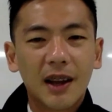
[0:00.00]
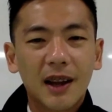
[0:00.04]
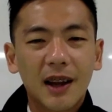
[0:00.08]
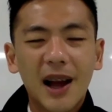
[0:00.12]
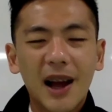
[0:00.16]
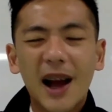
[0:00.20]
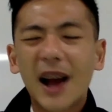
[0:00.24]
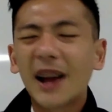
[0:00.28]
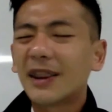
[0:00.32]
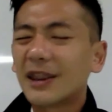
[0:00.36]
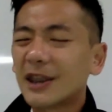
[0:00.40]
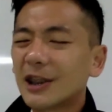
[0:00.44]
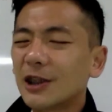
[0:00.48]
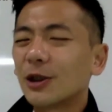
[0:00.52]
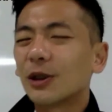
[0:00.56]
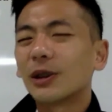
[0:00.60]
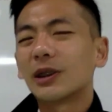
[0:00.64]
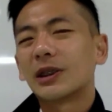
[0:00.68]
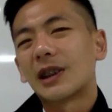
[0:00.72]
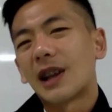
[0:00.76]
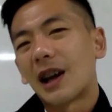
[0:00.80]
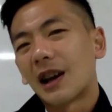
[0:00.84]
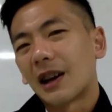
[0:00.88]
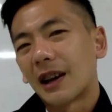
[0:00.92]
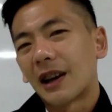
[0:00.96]
I did
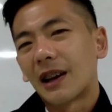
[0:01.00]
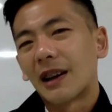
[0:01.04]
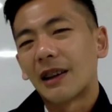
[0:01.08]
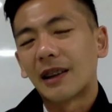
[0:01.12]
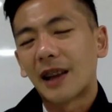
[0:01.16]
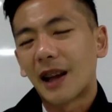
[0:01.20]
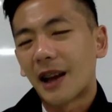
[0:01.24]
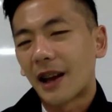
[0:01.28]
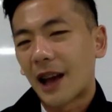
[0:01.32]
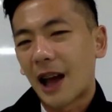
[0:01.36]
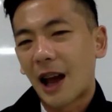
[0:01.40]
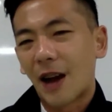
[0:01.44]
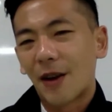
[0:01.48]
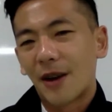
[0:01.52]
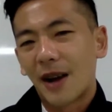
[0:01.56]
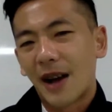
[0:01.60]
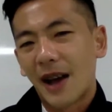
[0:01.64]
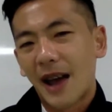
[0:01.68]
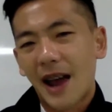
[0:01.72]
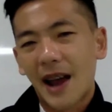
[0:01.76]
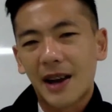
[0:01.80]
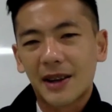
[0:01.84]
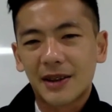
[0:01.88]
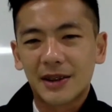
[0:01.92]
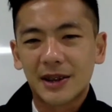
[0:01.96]
not like how I
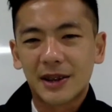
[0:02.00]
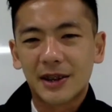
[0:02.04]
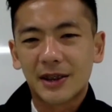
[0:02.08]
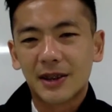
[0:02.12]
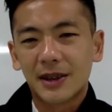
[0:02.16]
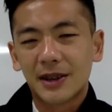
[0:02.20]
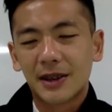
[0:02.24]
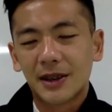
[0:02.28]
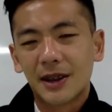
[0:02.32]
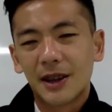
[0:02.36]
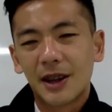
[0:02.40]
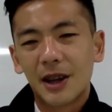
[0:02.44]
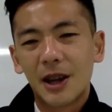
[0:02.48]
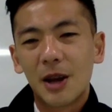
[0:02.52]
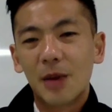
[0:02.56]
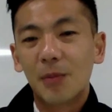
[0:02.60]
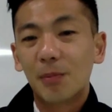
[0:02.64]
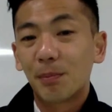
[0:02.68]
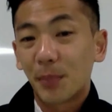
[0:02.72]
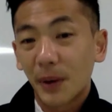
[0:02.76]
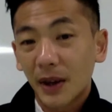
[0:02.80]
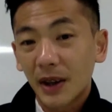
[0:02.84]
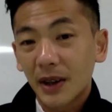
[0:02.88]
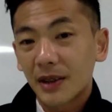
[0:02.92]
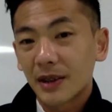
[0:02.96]
acted,
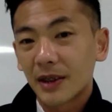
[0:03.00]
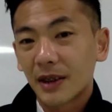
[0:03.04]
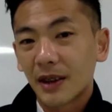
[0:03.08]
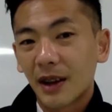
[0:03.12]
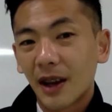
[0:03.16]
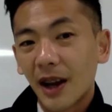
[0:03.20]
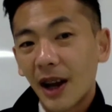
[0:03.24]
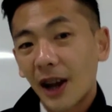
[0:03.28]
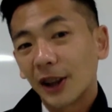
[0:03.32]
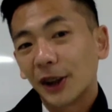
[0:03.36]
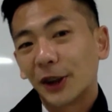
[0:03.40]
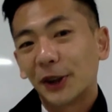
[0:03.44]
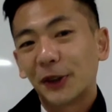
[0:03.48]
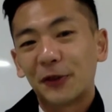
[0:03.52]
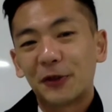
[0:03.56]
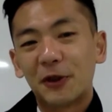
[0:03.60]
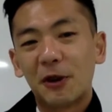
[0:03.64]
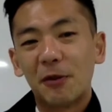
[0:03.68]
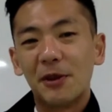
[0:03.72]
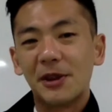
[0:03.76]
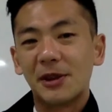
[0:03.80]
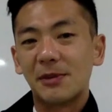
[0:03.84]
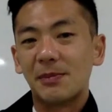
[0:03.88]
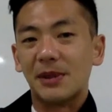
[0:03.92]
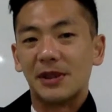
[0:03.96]
but I learned
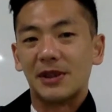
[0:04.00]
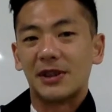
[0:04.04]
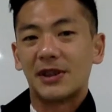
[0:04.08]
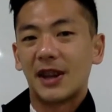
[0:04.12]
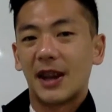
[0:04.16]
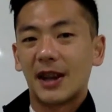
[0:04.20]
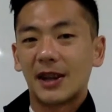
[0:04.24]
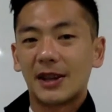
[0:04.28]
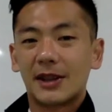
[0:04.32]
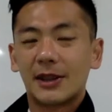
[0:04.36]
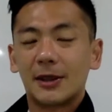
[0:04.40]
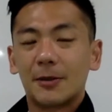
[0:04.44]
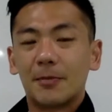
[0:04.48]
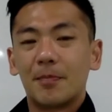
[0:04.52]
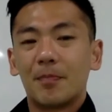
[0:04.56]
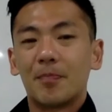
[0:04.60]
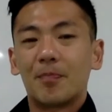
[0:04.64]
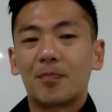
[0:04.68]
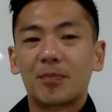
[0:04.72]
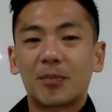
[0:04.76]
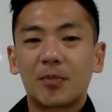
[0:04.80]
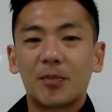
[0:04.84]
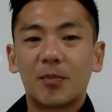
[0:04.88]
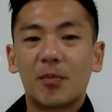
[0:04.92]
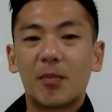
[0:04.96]
from these mistakes.
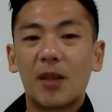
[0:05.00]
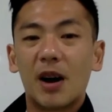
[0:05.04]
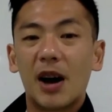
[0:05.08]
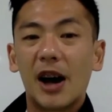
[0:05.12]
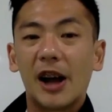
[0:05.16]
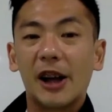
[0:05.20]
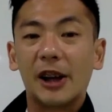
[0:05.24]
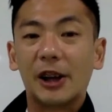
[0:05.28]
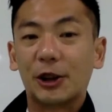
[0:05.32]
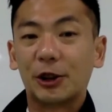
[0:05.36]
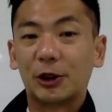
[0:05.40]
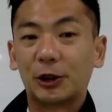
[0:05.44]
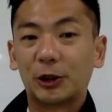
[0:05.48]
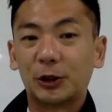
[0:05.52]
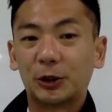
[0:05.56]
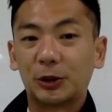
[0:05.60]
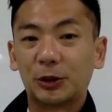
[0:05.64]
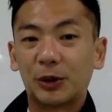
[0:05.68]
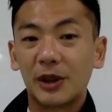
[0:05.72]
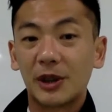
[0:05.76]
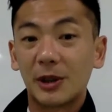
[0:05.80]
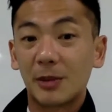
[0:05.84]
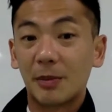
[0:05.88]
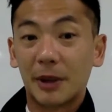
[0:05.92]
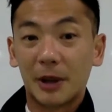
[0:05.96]
I
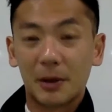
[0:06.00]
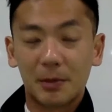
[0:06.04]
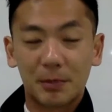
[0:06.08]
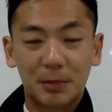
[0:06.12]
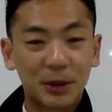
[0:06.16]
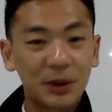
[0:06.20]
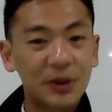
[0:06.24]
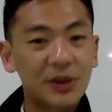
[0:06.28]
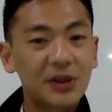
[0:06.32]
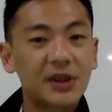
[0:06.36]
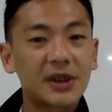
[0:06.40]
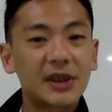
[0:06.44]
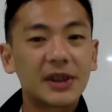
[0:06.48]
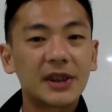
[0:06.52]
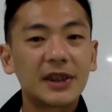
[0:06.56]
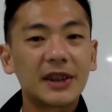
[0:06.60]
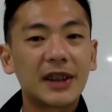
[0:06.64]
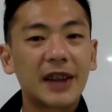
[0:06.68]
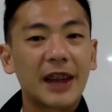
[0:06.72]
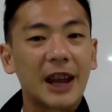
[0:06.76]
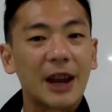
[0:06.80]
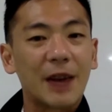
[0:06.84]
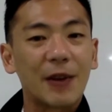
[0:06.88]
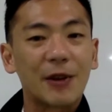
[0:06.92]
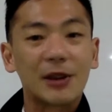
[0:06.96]
grew as a better person
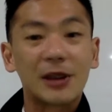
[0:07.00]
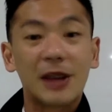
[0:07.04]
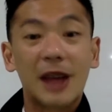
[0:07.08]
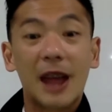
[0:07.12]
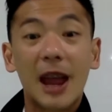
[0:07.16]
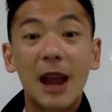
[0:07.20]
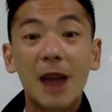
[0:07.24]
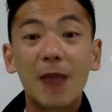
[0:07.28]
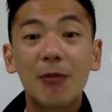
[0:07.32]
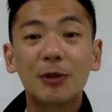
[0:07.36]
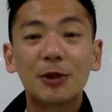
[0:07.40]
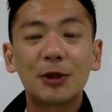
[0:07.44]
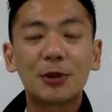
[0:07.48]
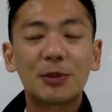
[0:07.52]
and I was able to